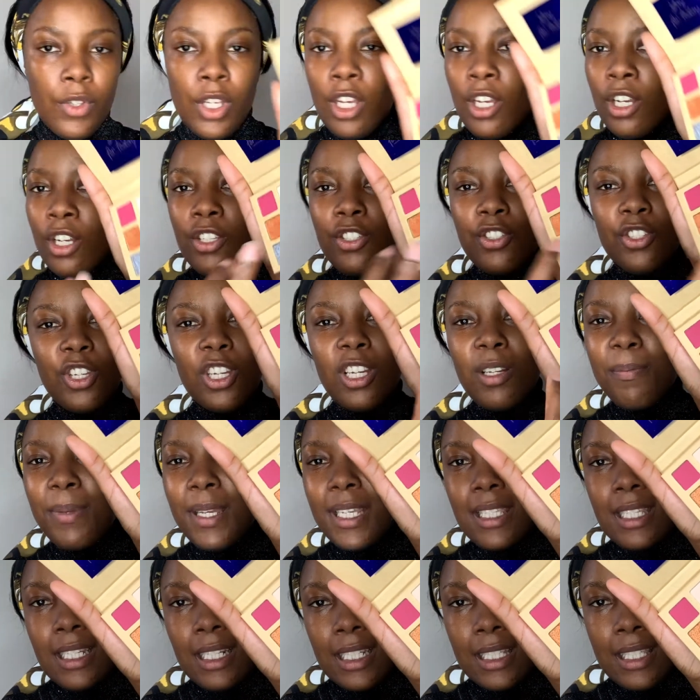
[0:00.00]
So you could
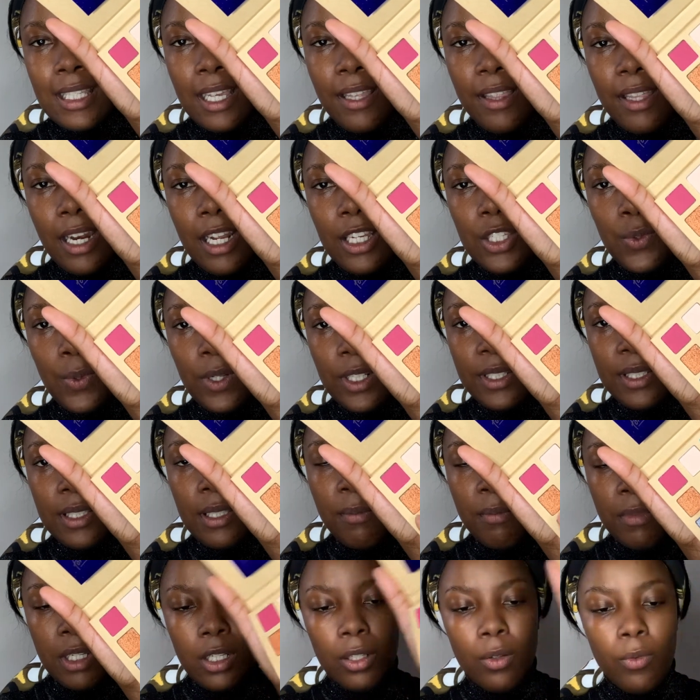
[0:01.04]
basically say that I swatched the
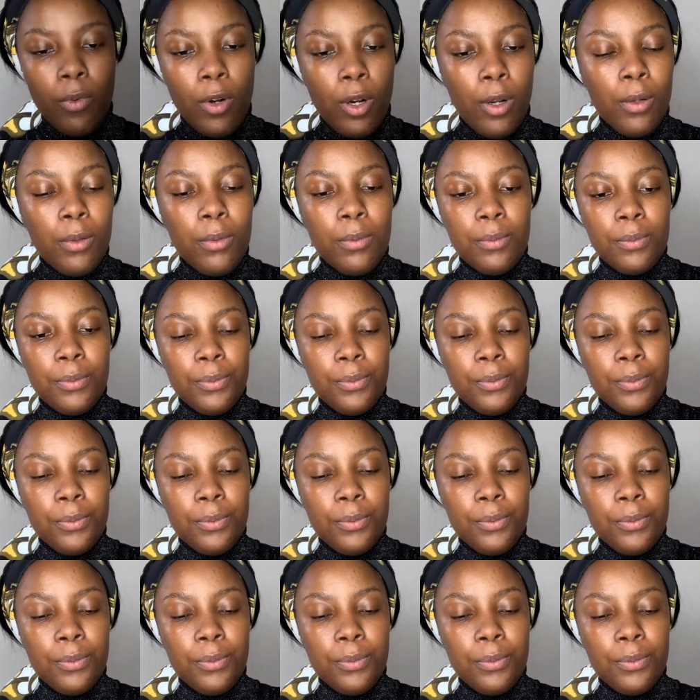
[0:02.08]
middle row.